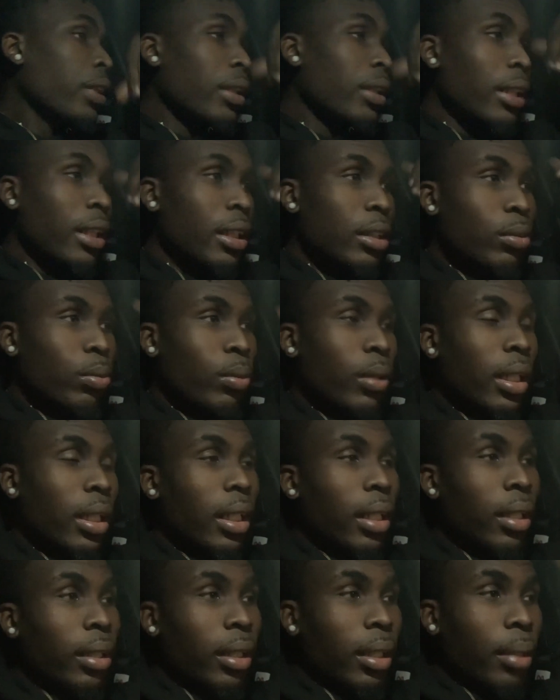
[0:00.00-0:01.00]
And that's
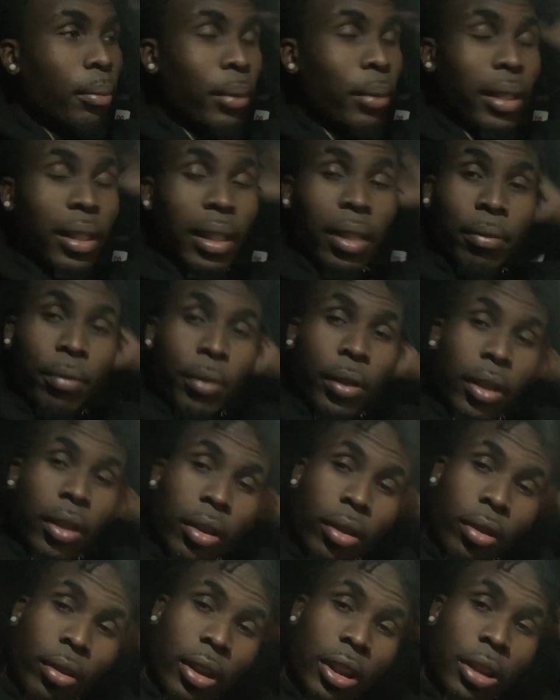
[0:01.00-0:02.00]
why I made that
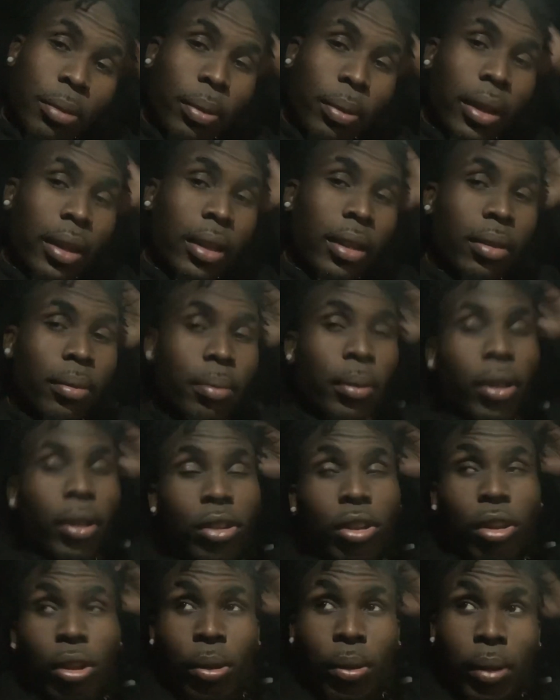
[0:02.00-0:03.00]
video explaining
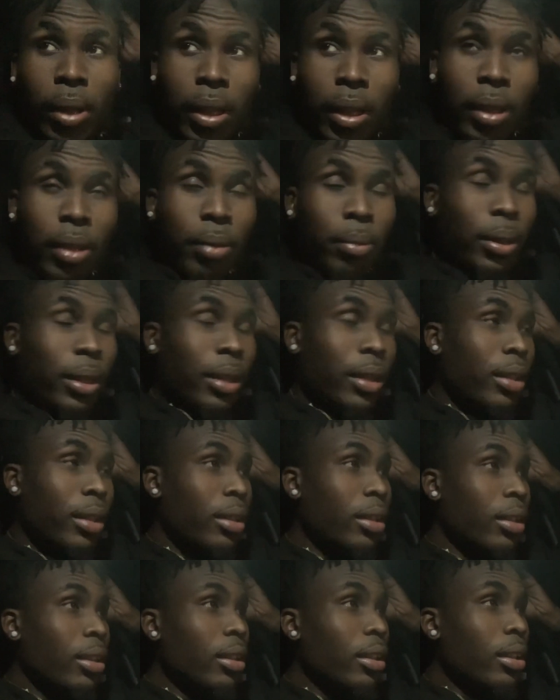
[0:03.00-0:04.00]
about your credit, man.
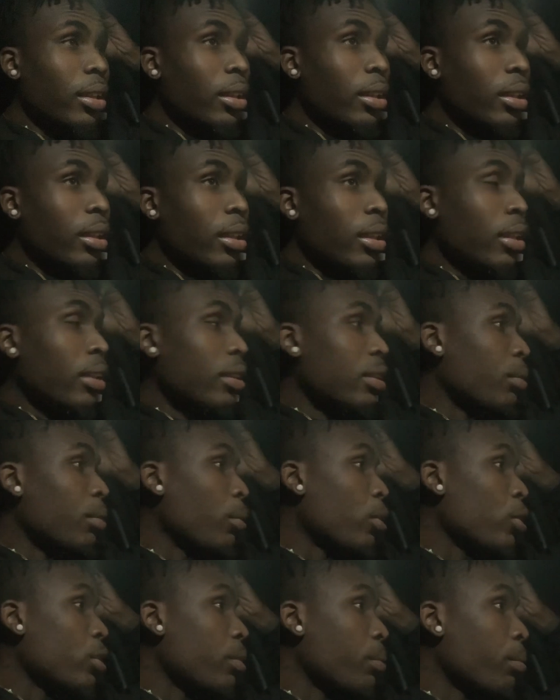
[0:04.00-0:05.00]
It's the
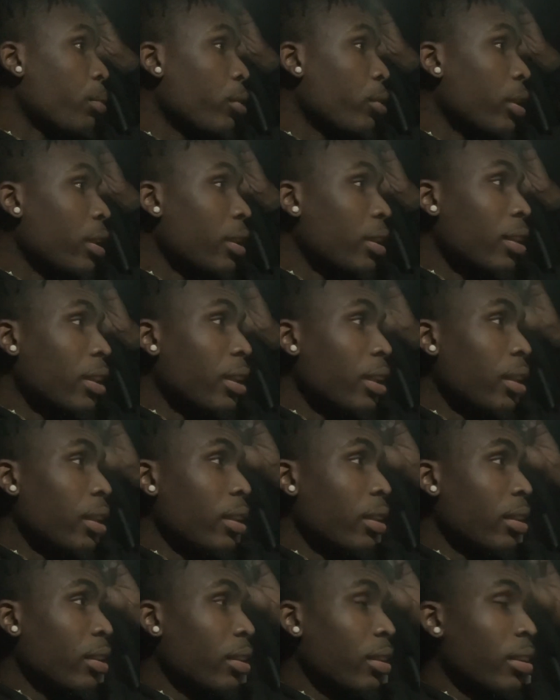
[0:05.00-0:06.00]
most important
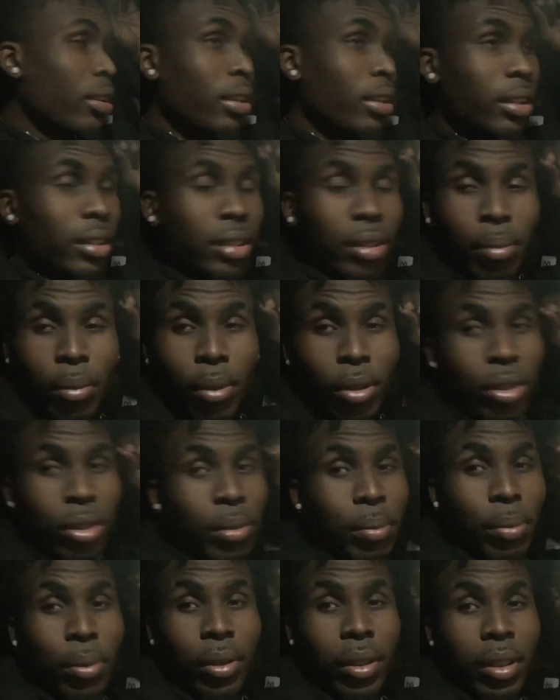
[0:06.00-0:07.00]
thing. It's the most
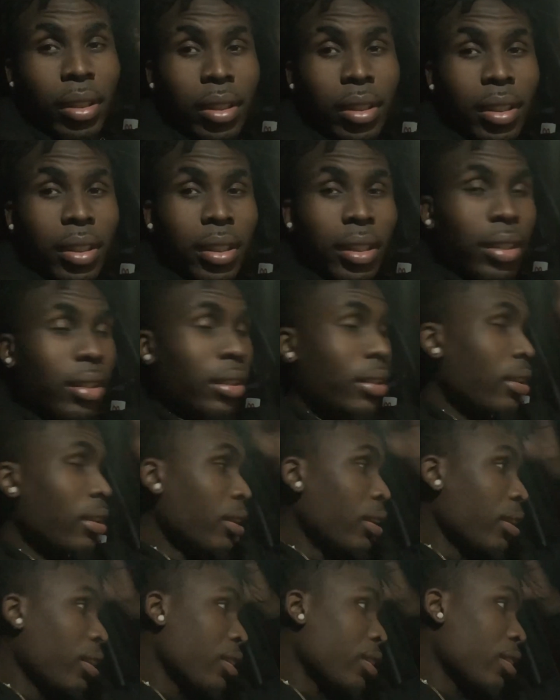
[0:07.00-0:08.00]
important thing.
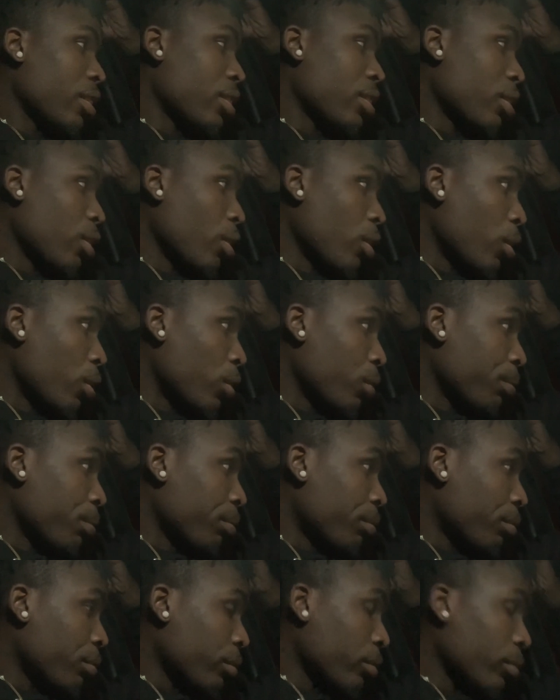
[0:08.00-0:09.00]
So
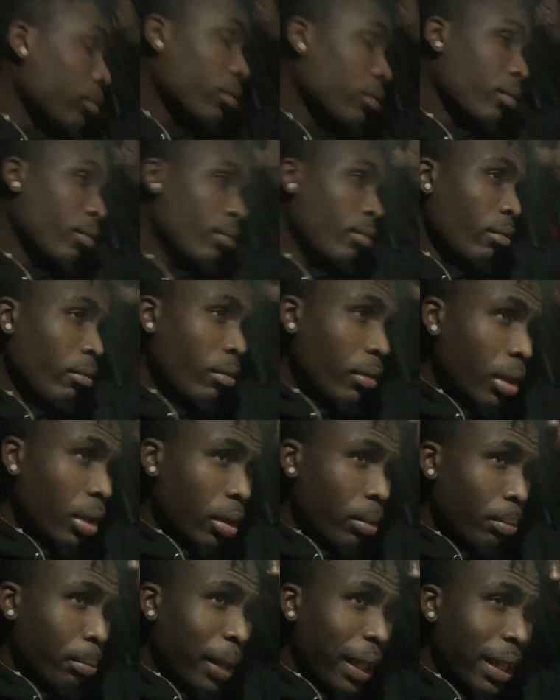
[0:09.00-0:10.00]

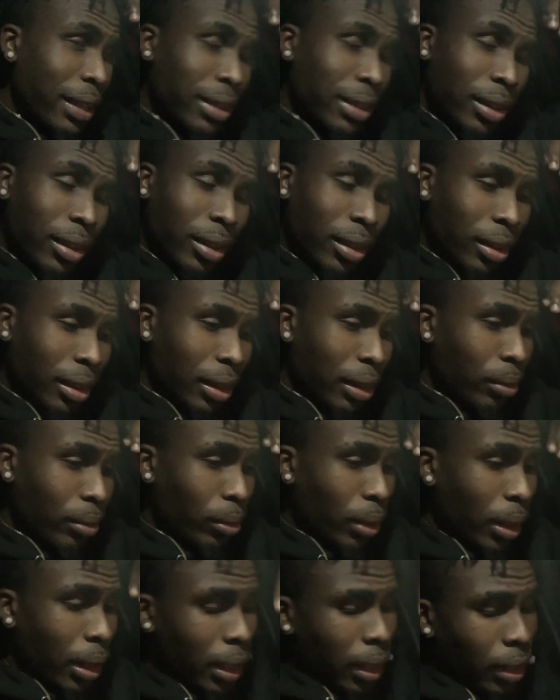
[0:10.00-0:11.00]
basically,
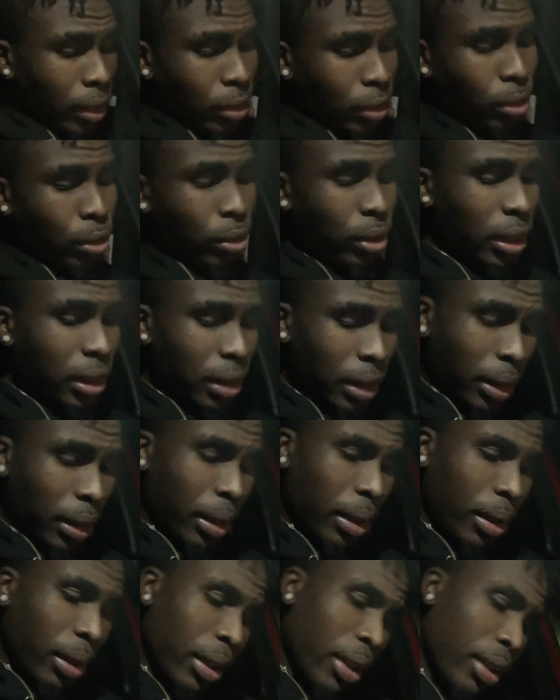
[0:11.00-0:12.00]
what I got to do is I
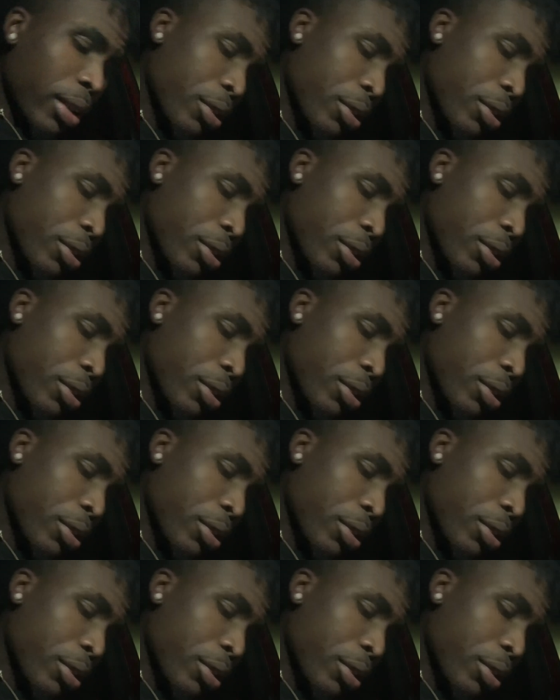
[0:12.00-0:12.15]
got to